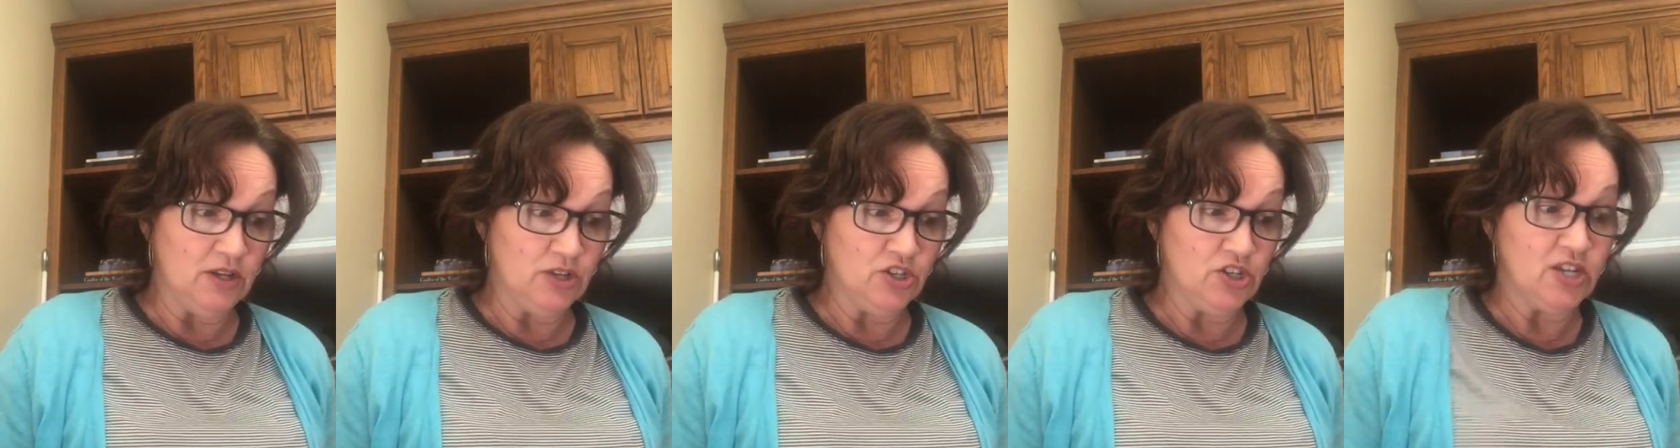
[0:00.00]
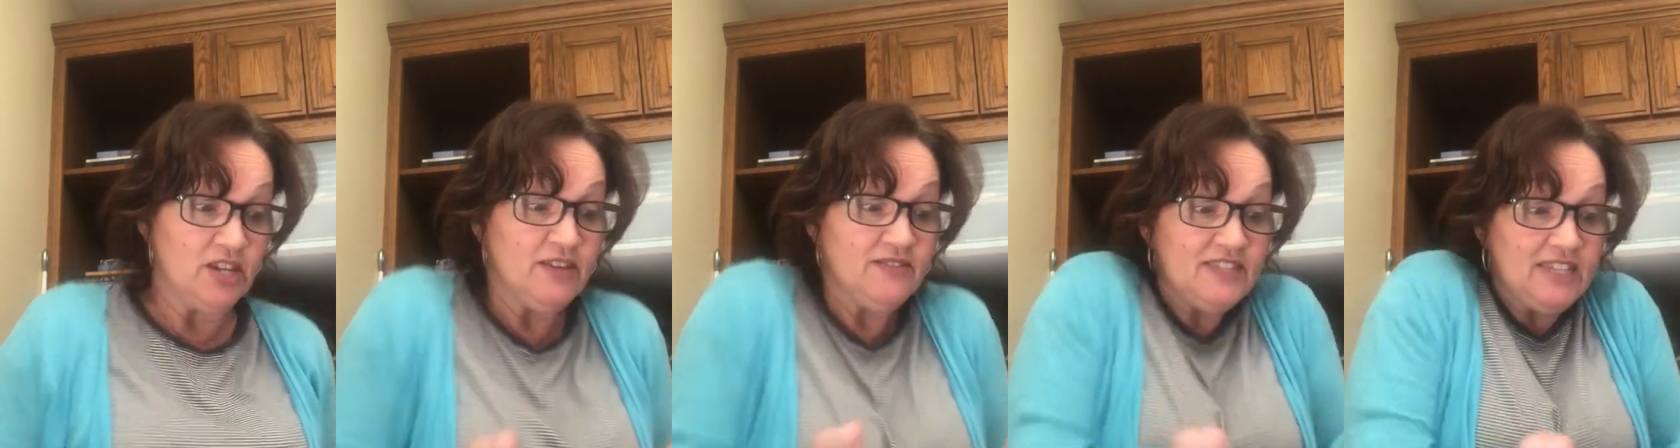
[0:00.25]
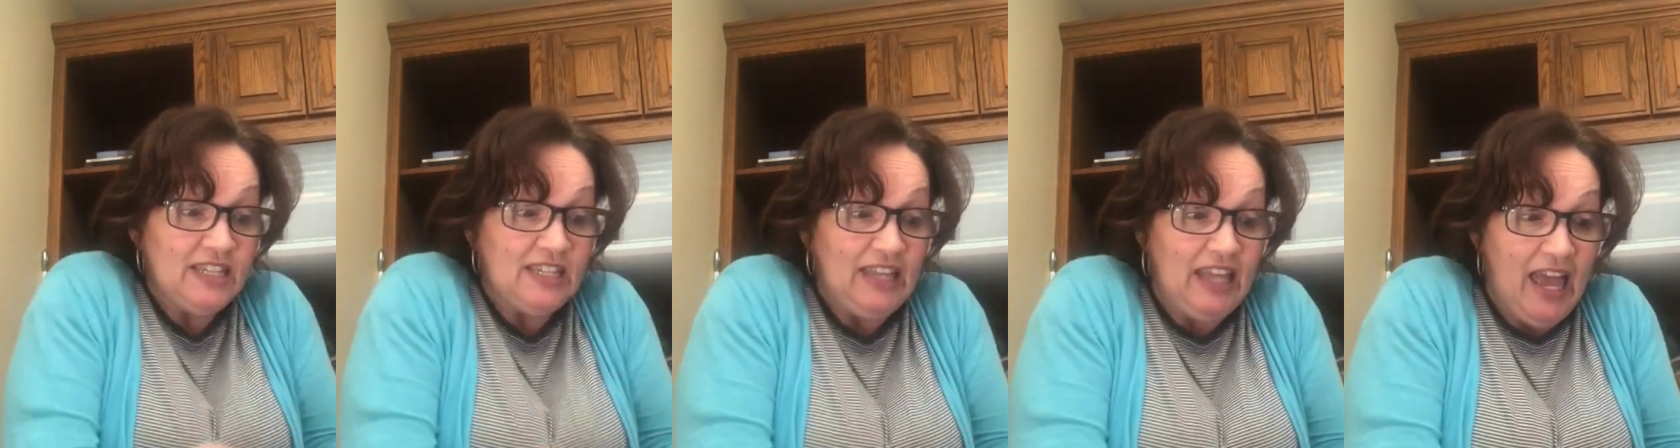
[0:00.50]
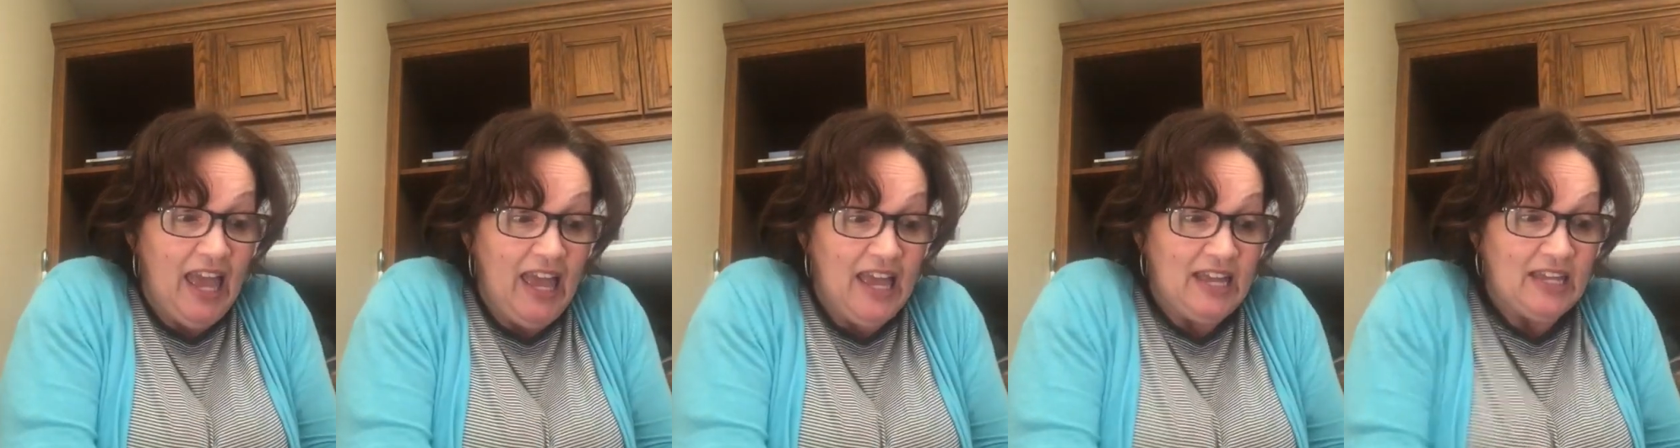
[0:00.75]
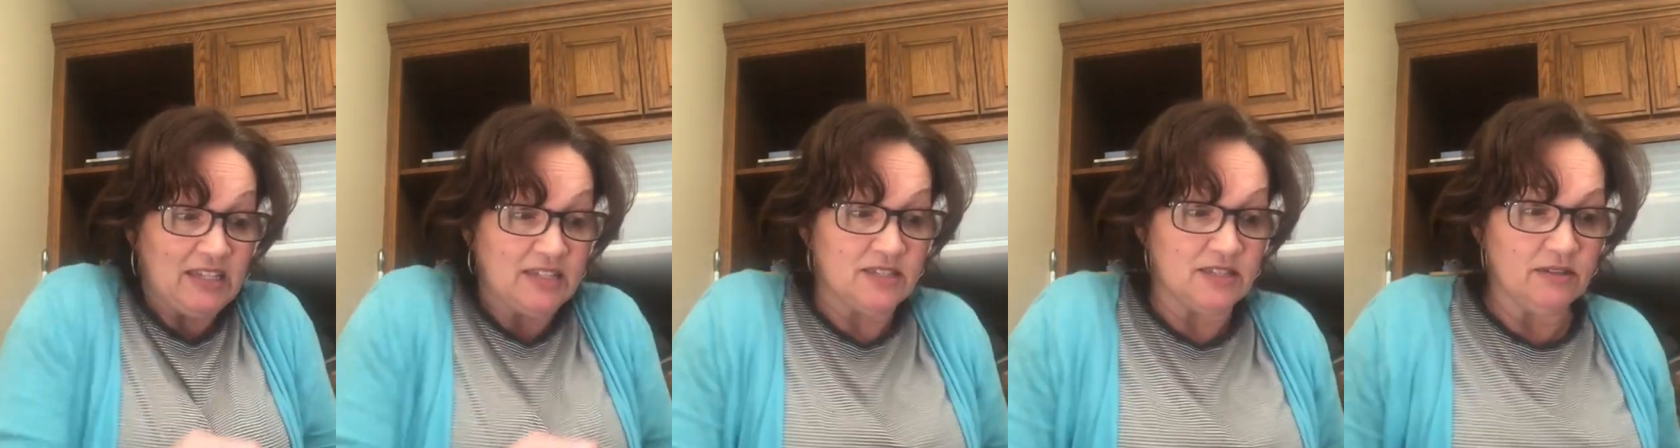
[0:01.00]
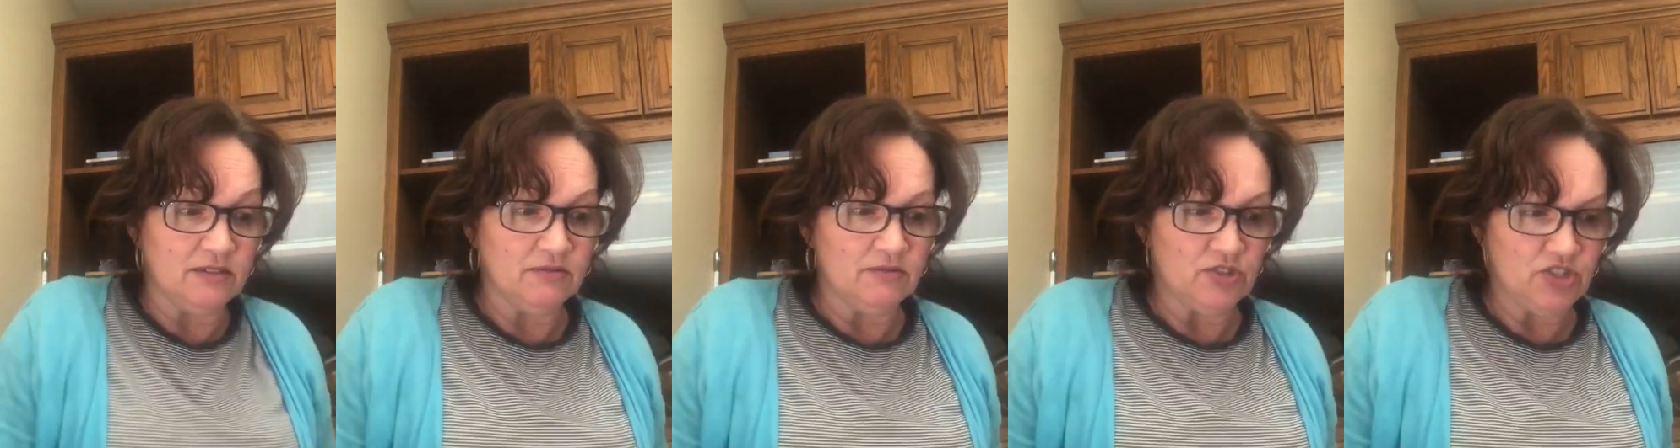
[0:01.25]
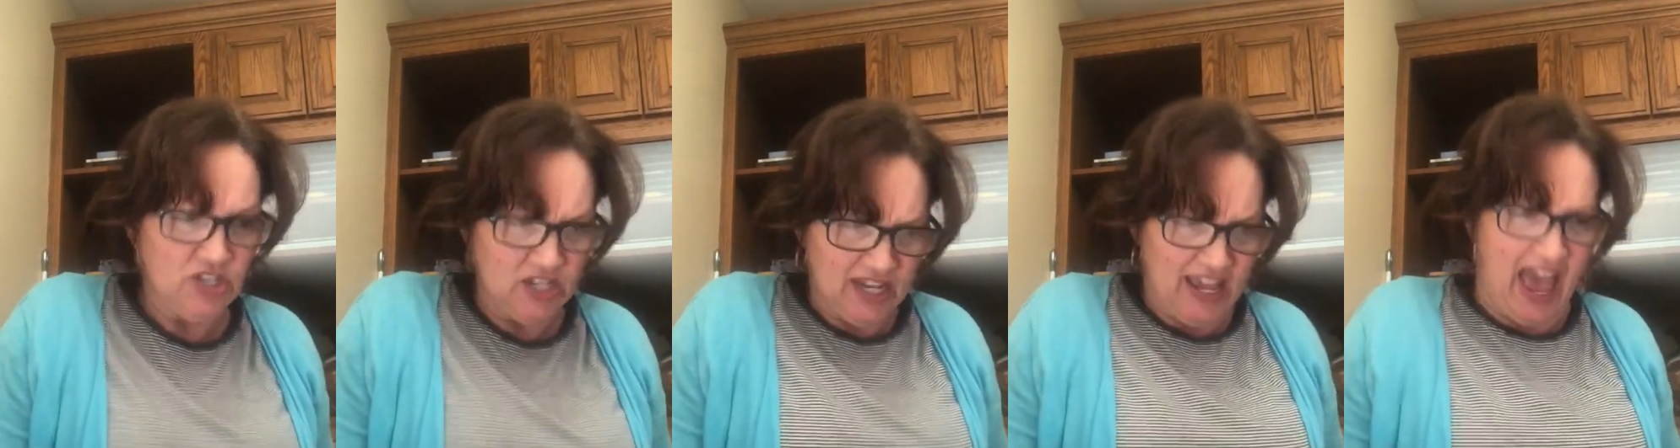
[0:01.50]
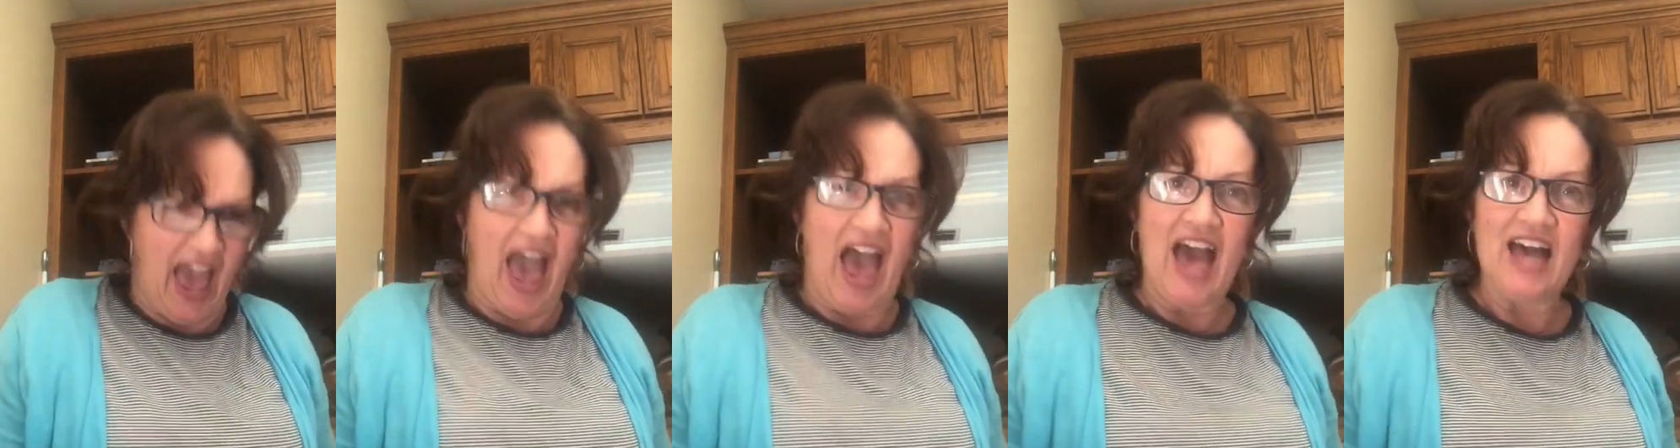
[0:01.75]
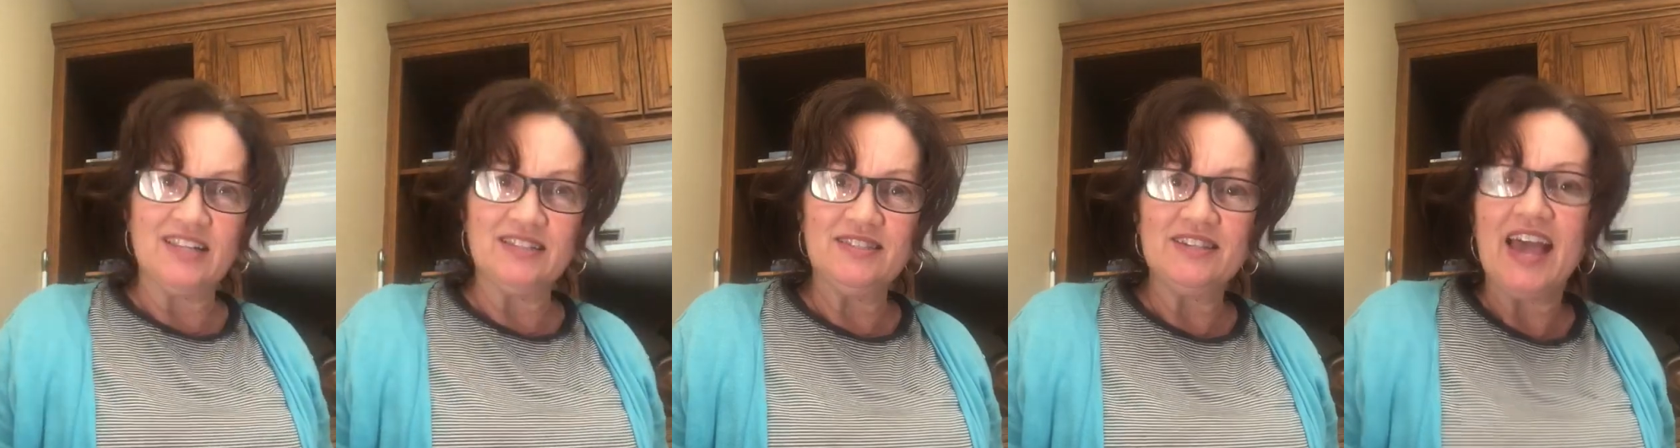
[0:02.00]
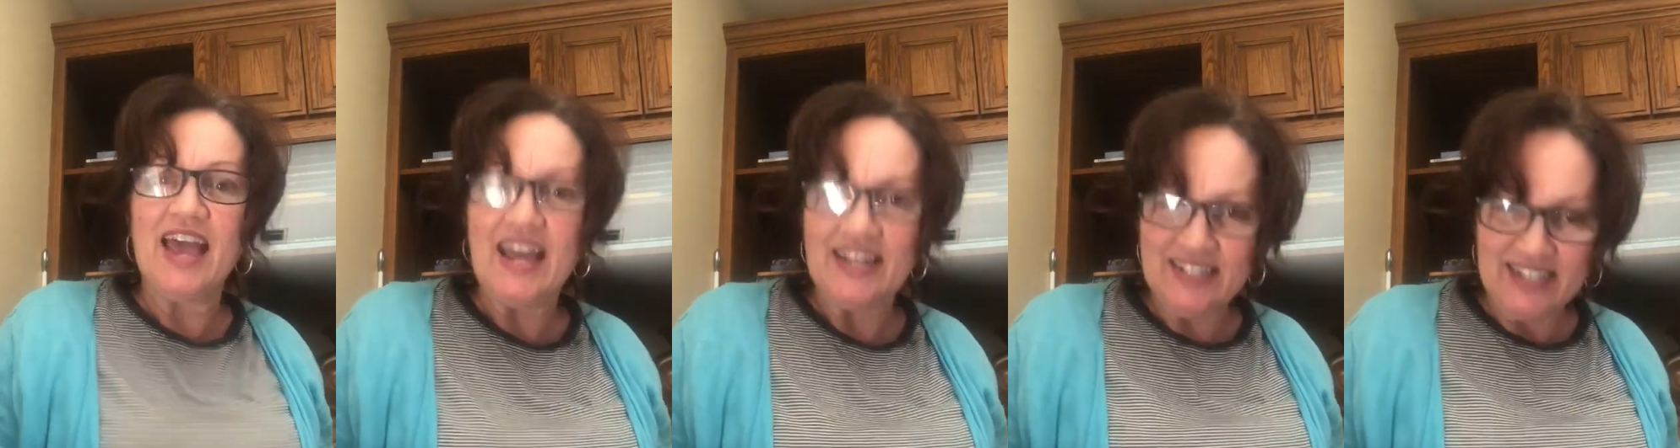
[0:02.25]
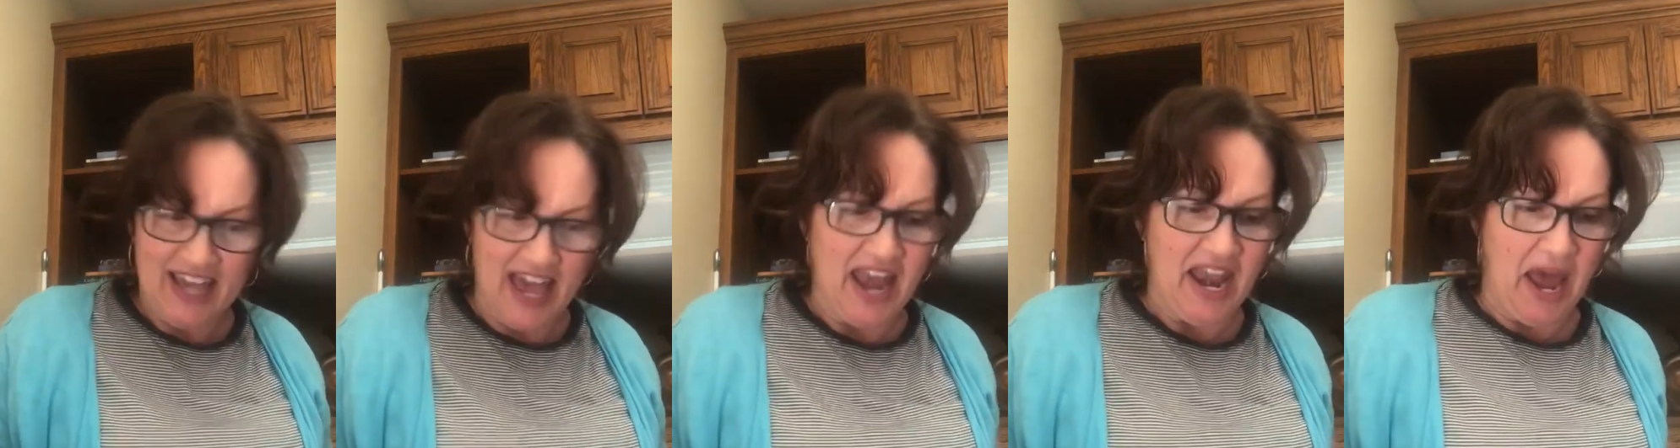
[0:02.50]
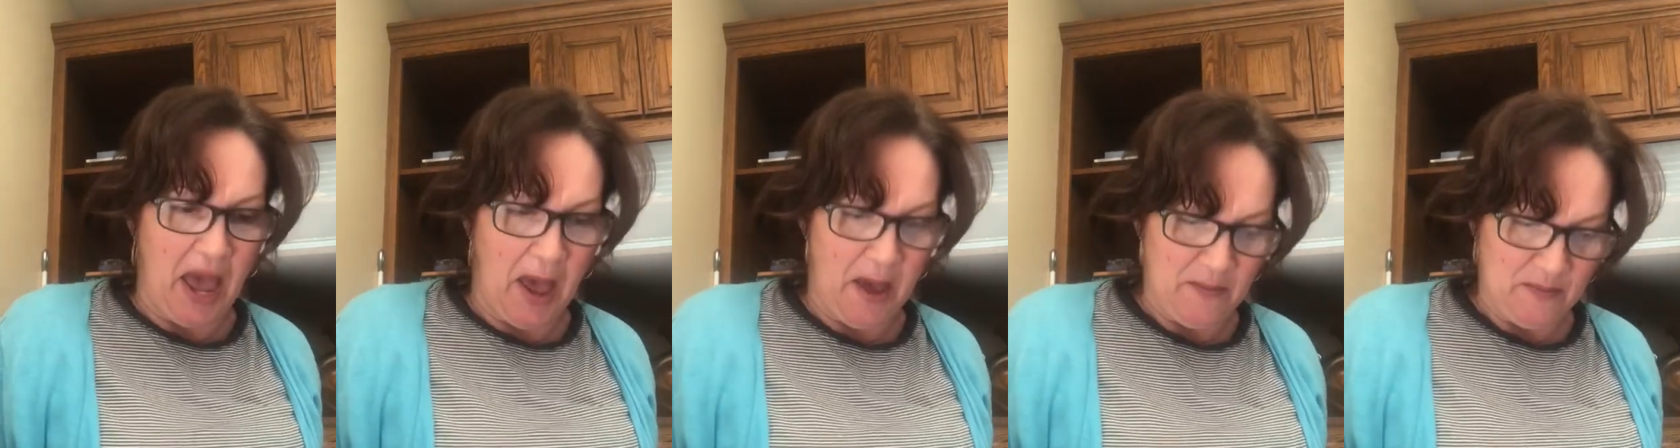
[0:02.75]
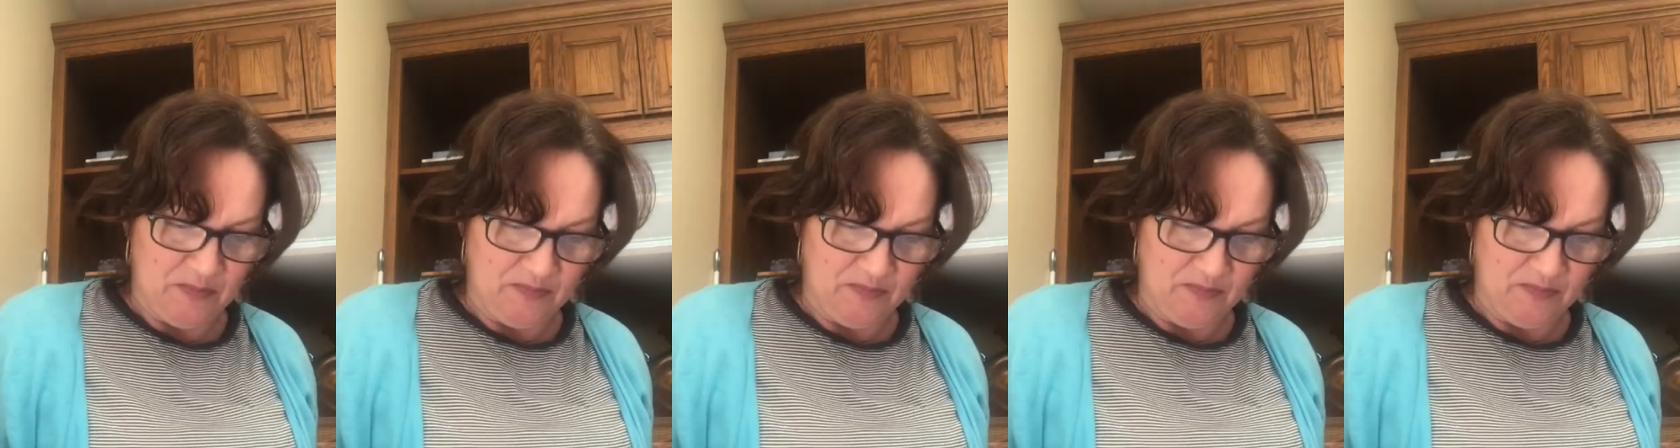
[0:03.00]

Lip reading: She gives it legs. She adds antenna.